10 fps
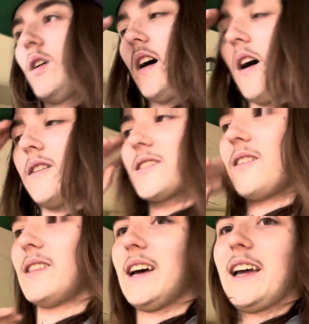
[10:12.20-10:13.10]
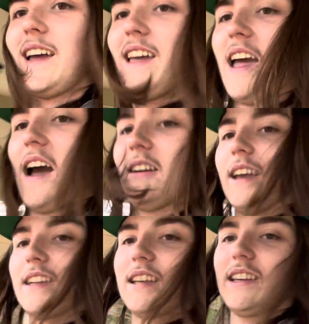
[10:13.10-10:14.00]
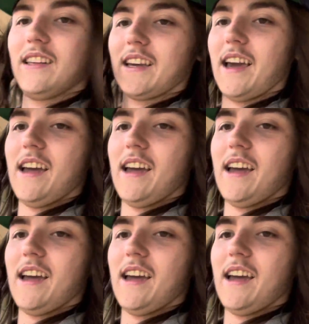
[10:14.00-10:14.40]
Also, like, I'd like to get like